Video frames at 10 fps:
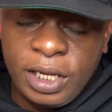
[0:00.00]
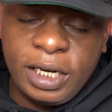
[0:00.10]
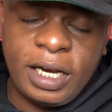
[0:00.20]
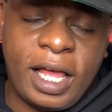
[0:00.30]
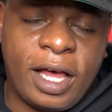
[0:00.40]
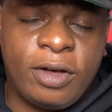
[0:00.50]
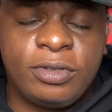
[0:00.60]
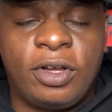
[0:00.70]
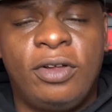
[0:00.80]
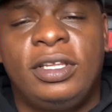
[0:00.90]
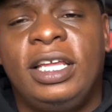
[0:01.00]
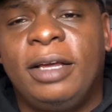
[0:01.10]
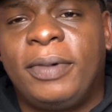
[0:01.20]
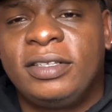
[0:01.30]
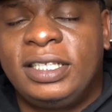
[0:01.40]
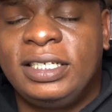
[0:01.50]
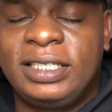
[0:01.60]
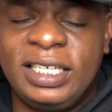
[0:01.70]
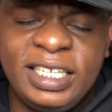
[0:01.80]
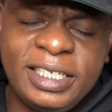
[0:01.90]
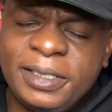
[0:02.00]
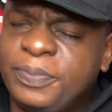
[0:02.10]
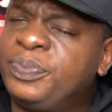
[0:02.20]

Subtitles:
Now, the only thing about this is